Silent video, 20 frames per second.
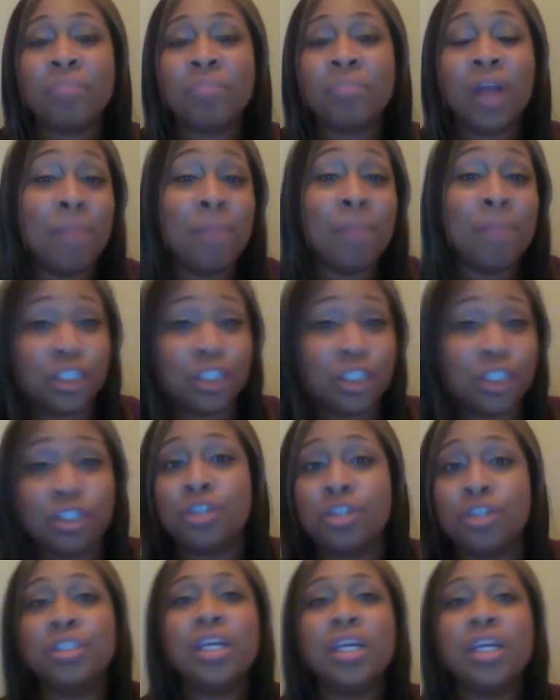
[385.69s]
a
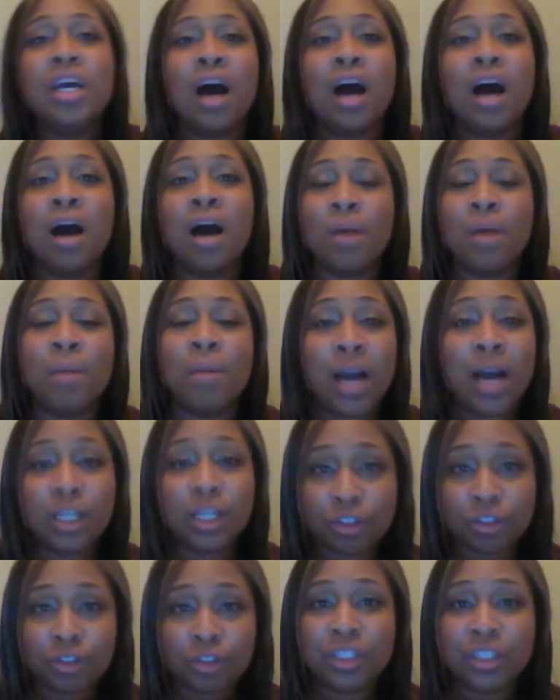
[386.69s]
bachelor's, a
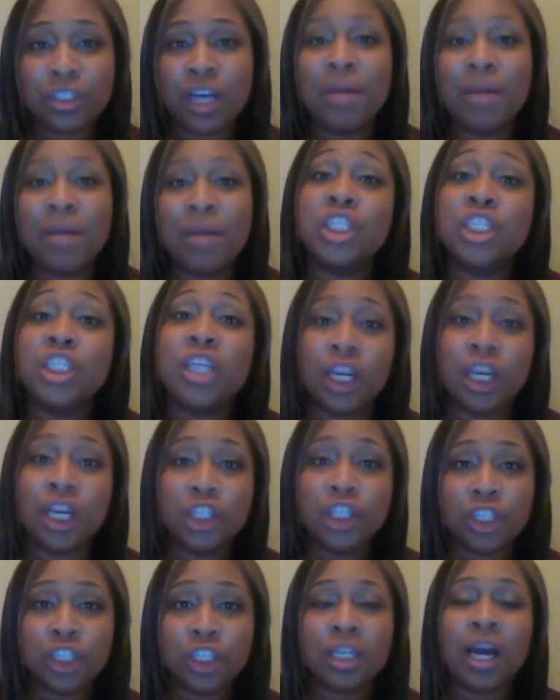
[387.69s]
master's
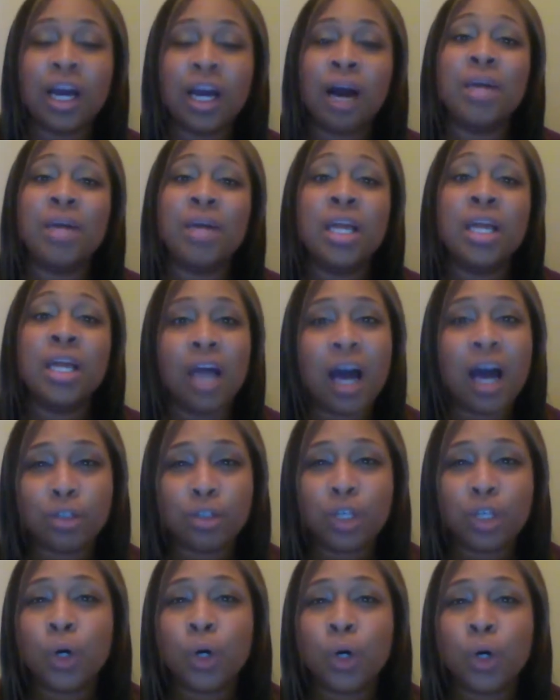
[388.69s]
education in the
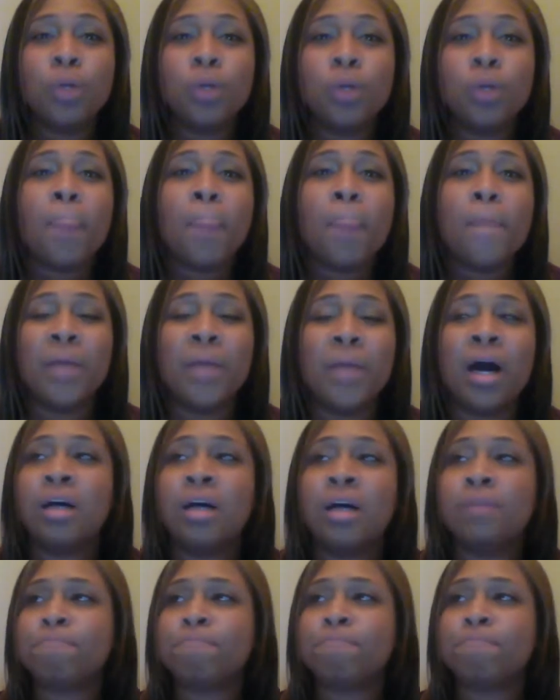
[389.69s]
household.
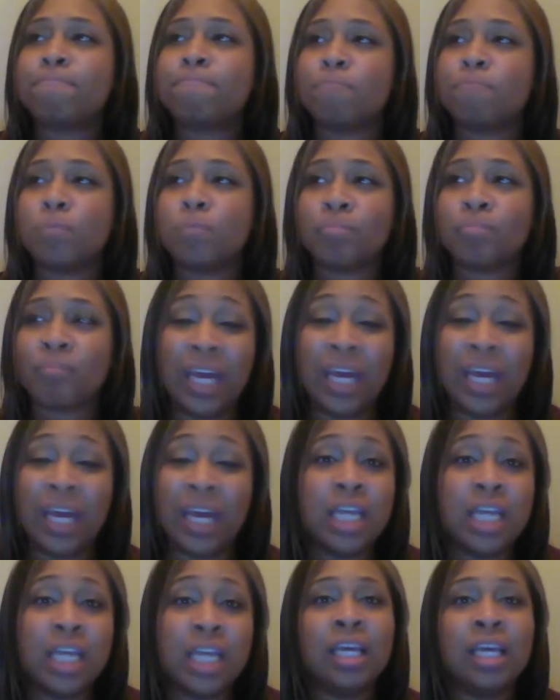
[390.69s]

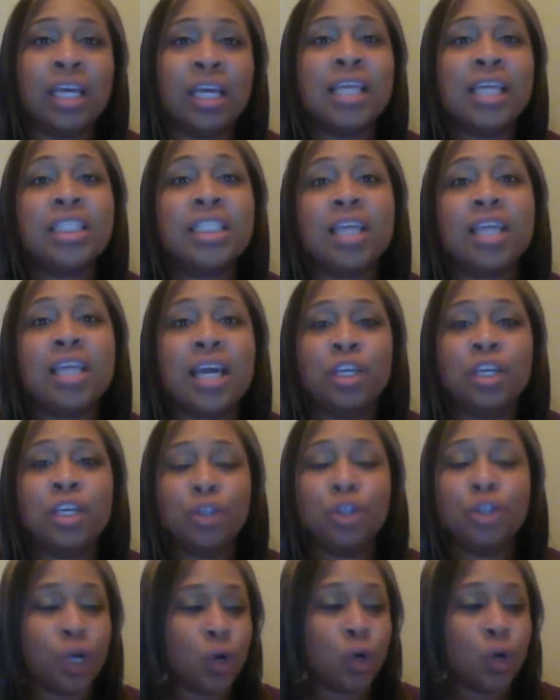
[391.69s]
And let's say,
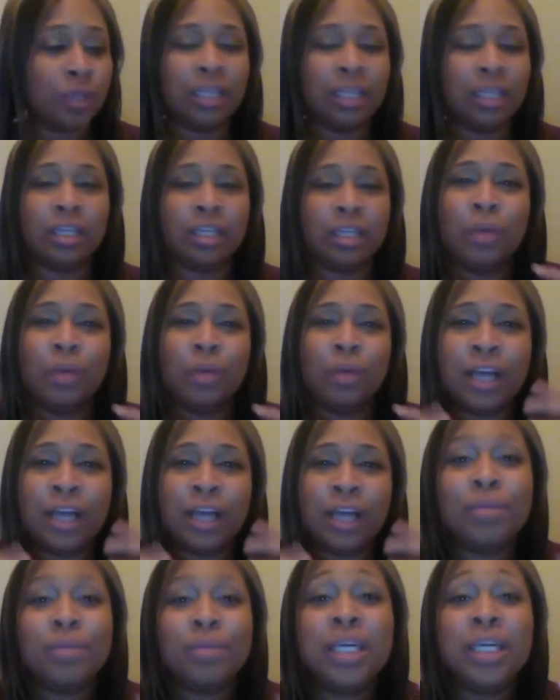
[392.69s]

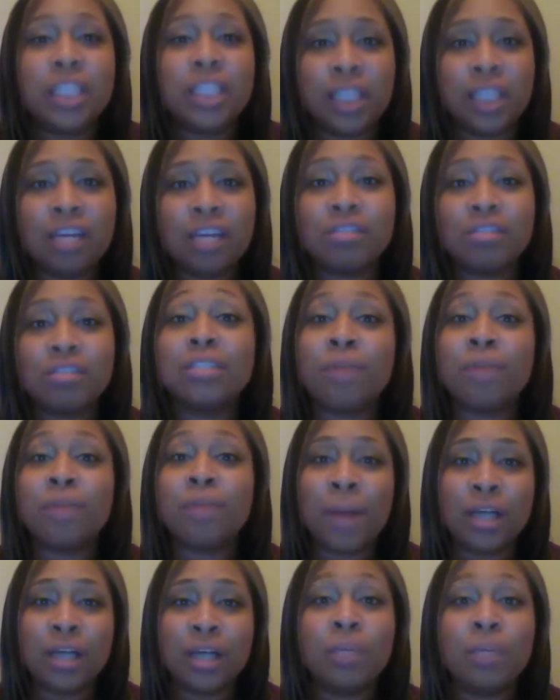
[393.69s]
as you begin to think
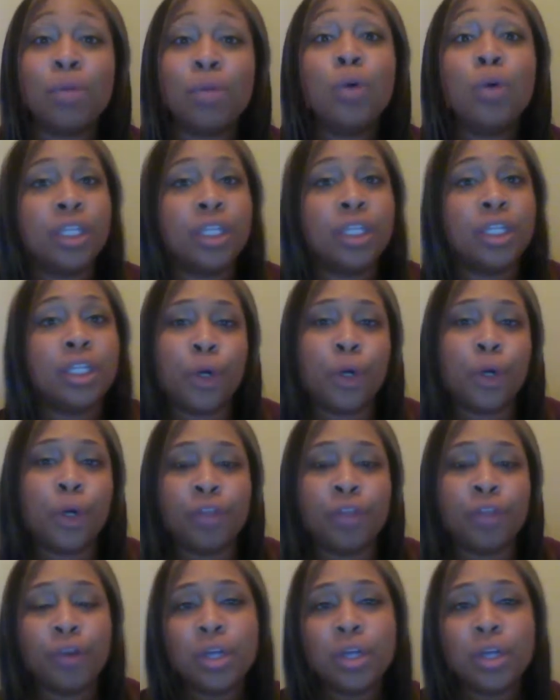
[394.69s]
about someone who's in their
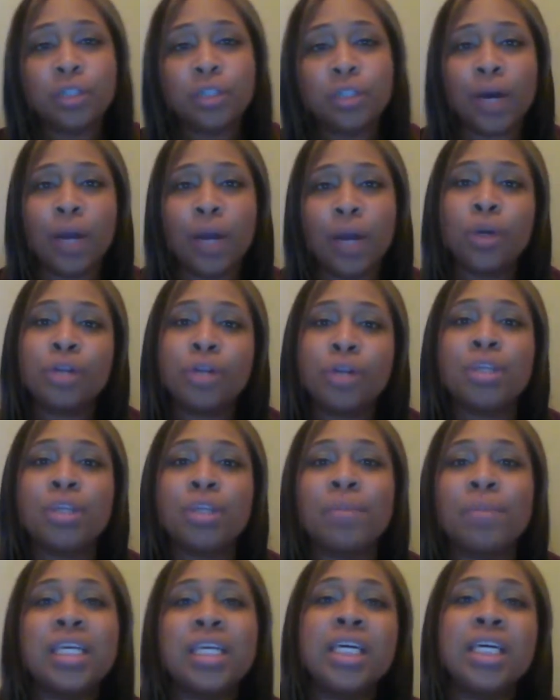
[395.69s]
early 30s, right? What are
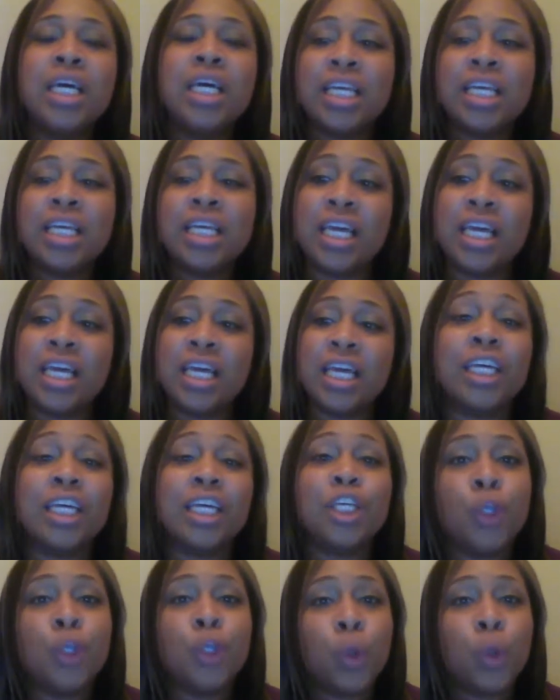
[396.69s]
some of the things
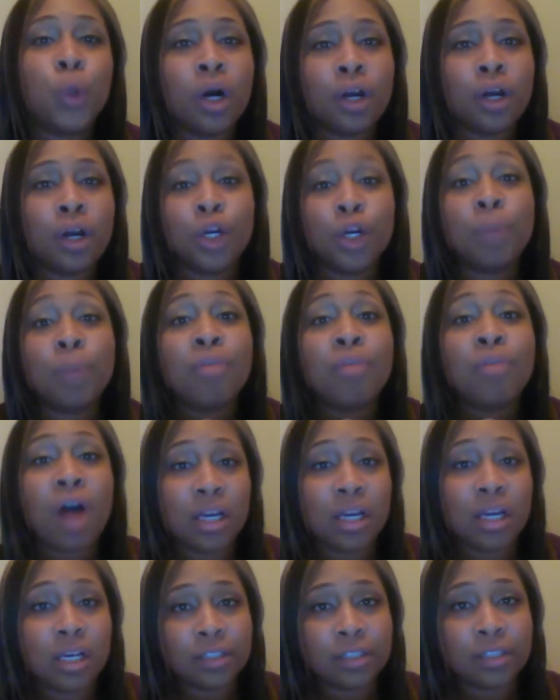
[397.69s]
that your
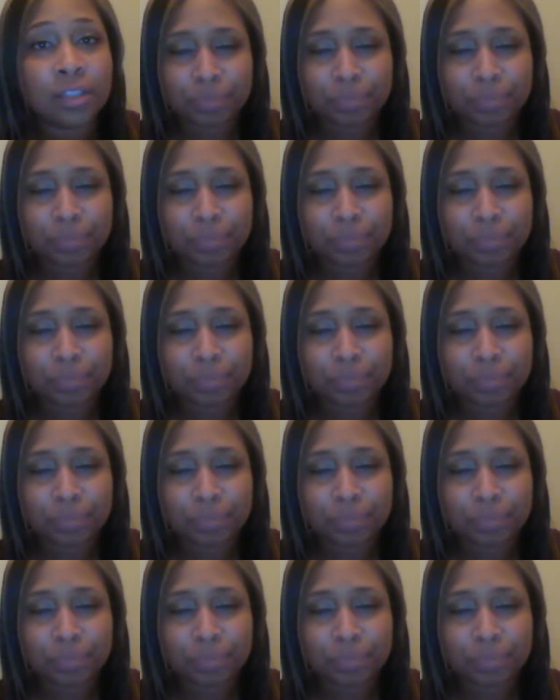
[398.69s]
product